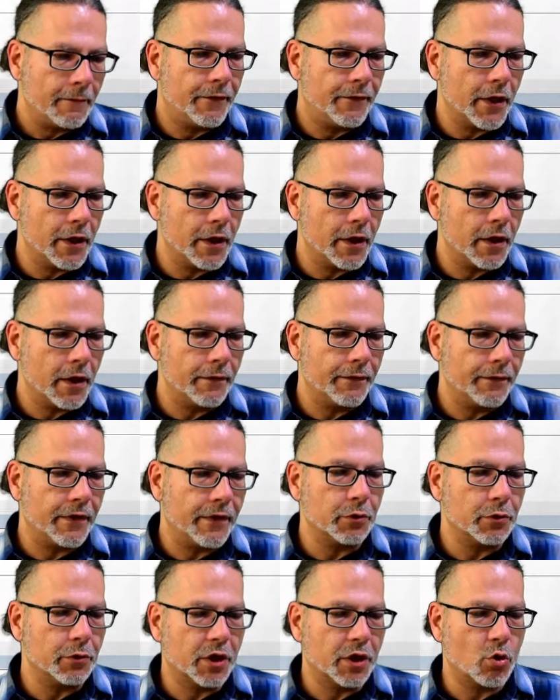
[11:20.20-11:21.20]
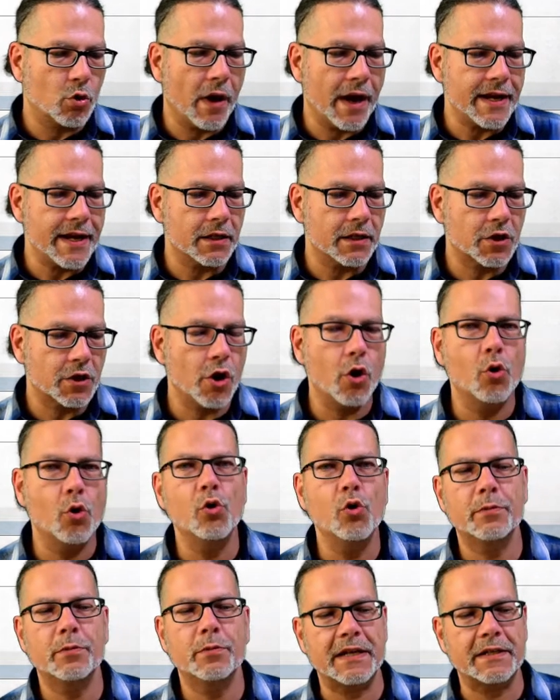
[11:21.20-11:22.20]
the required
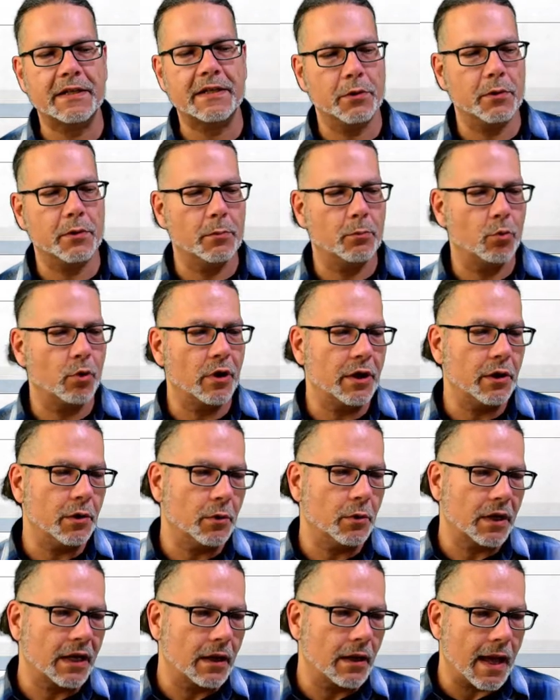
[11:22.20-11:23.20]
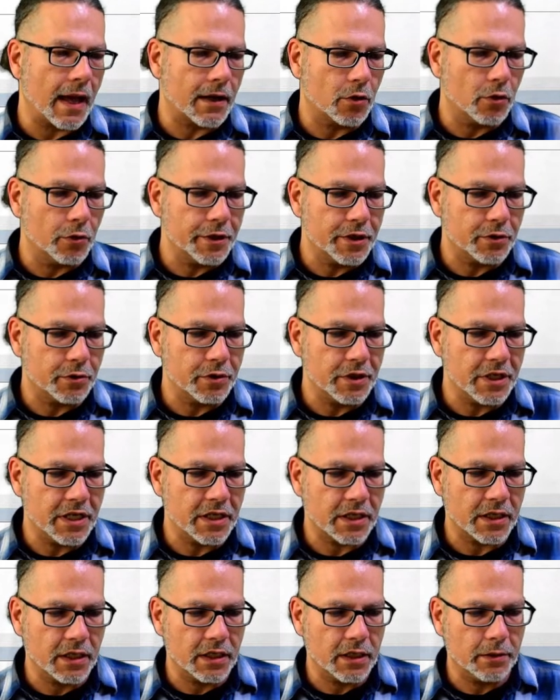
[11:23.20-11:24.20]
code, but we are going to
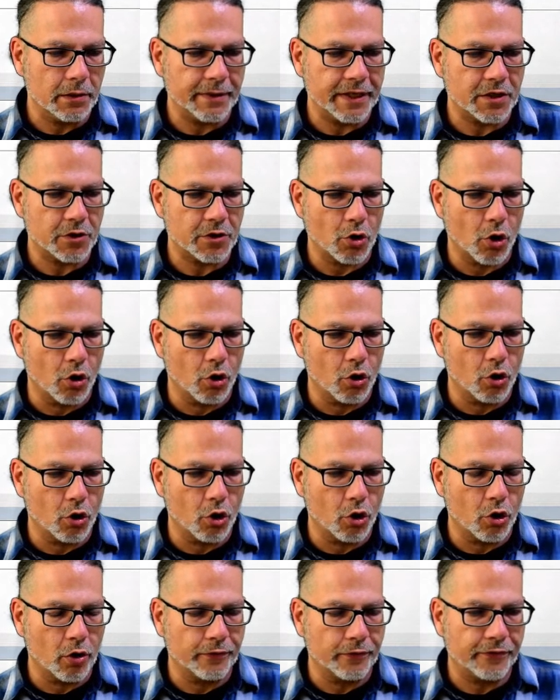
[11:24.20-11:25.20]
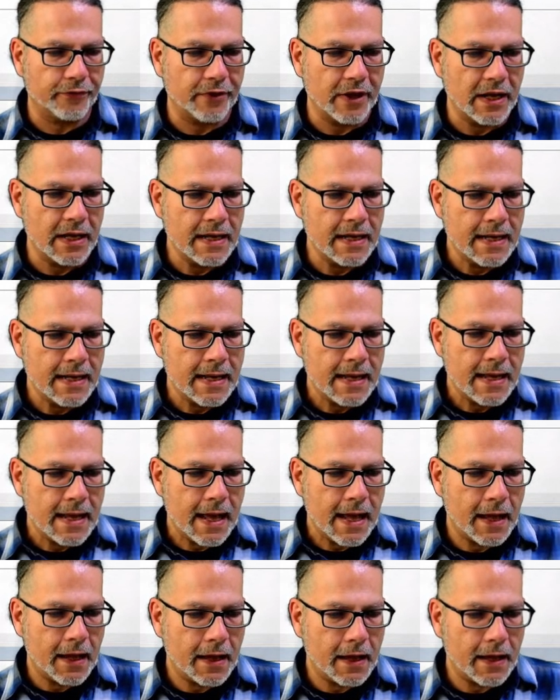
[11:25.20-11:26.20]
need a little bit of
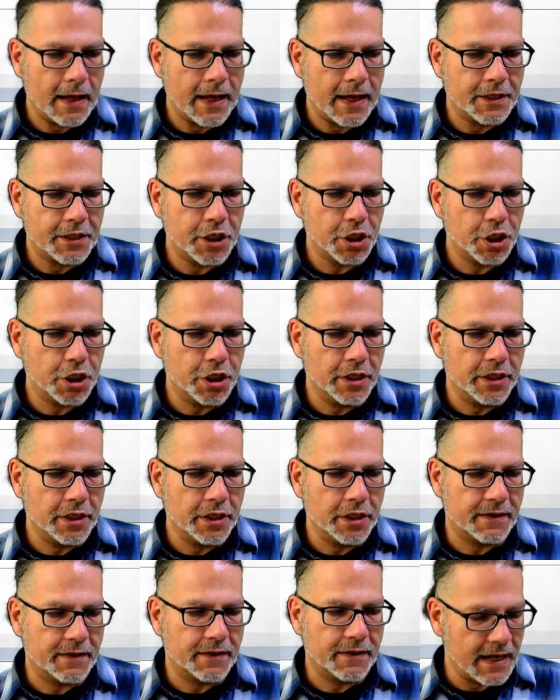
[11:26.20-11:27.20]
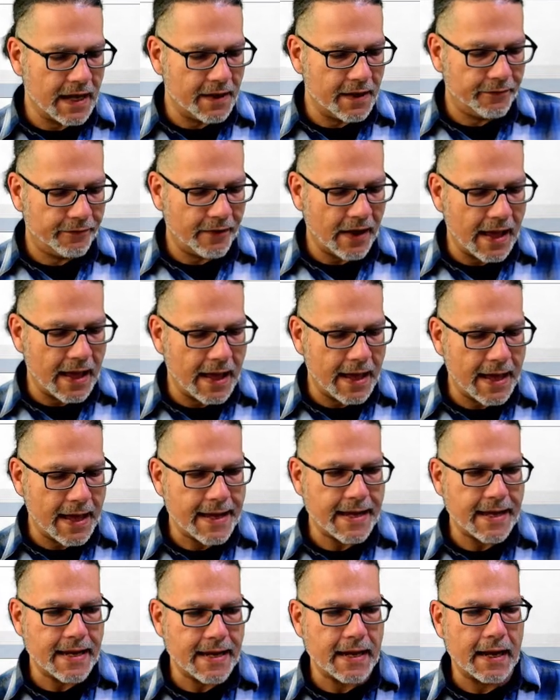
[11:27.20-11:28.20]
additional stuff.
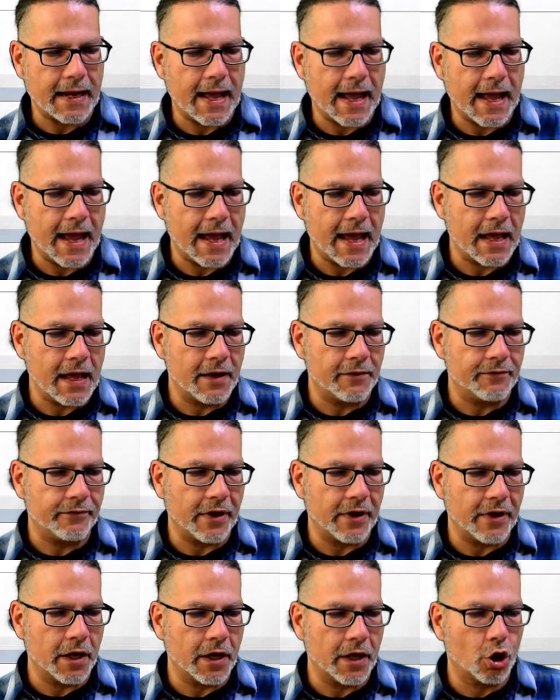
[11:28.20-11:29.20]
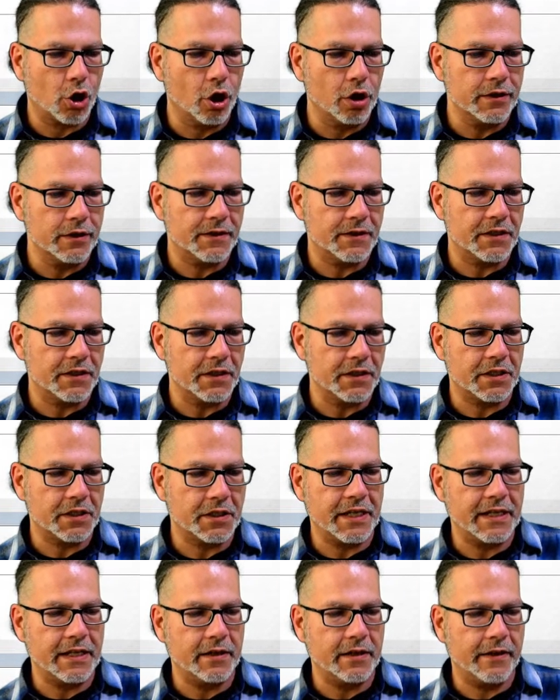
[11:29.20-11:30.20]
I have a constant
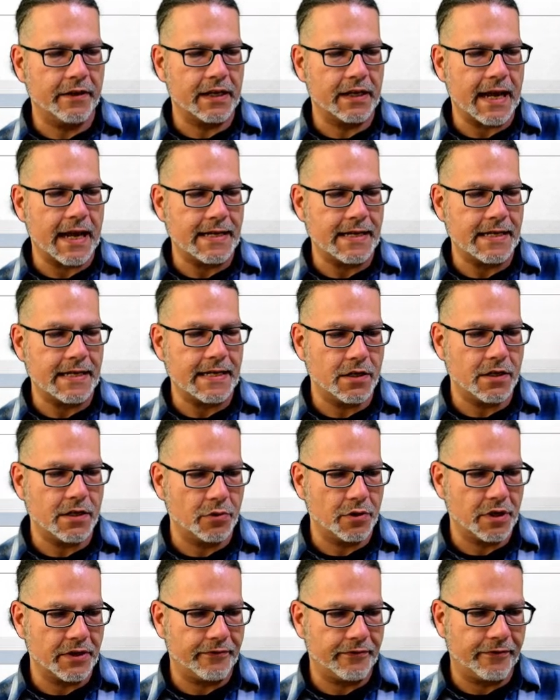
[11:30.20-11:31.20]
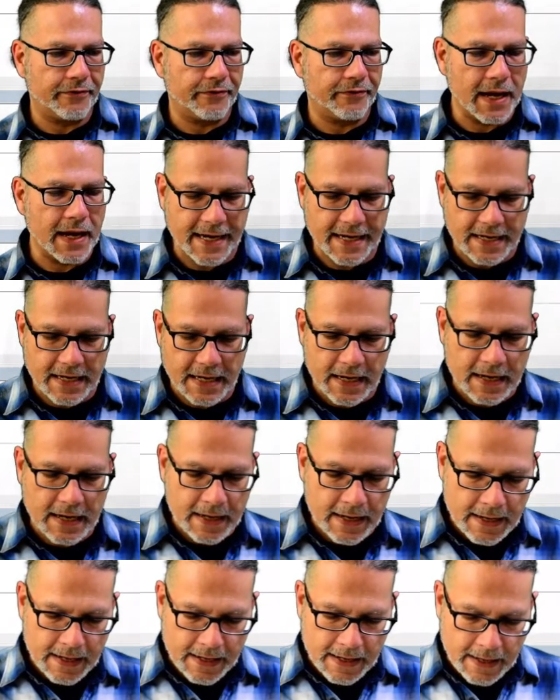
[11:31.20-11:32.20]
here that I need to define.
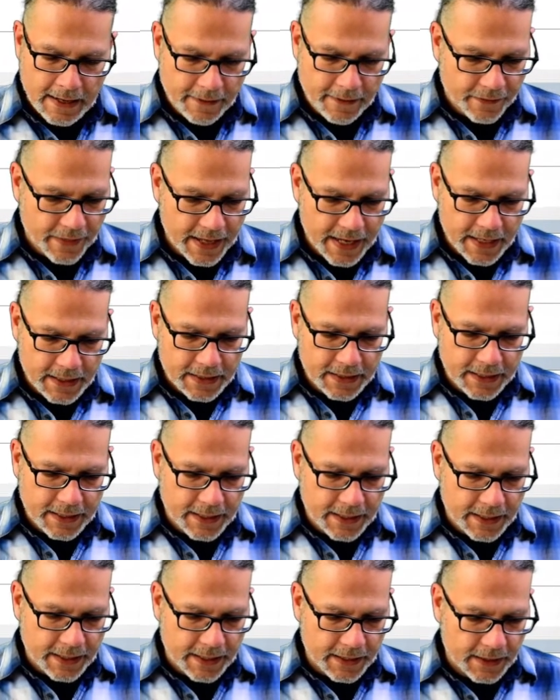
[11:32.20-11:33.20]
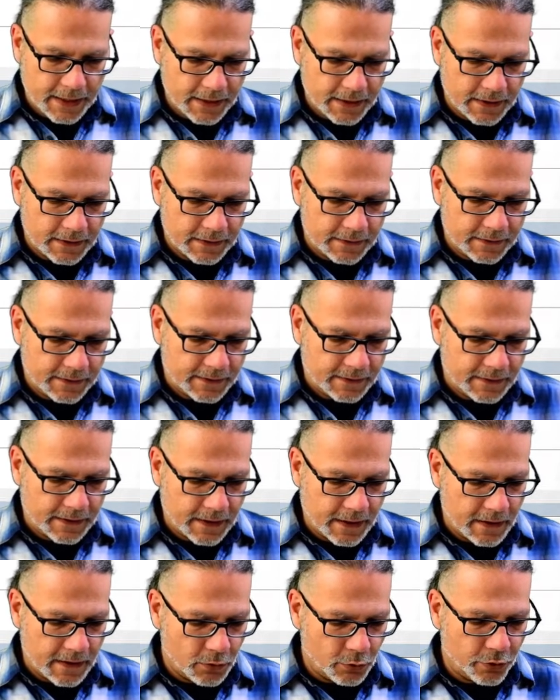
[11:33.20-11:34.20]
That is
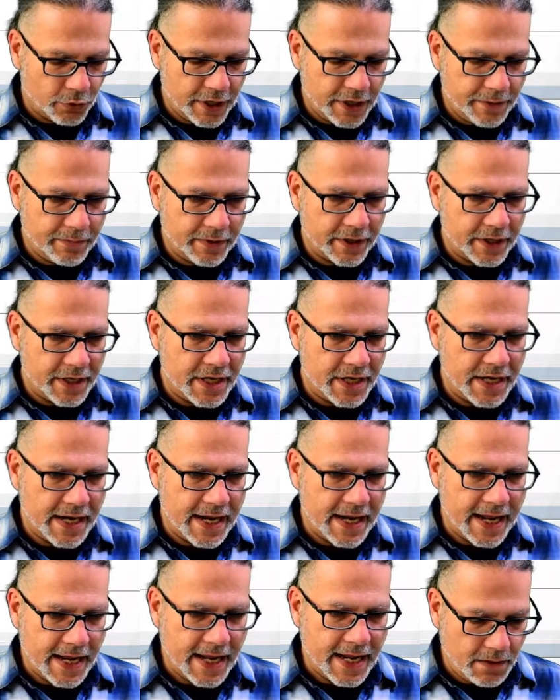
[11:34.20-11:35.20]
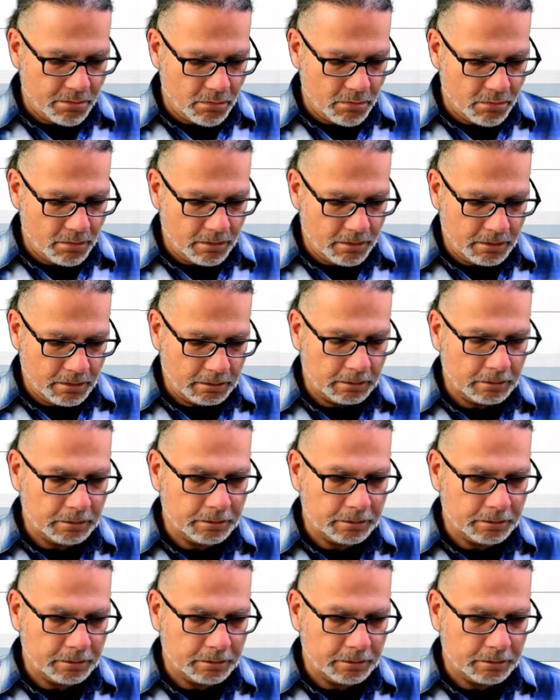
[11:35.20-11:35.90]
ribbon name,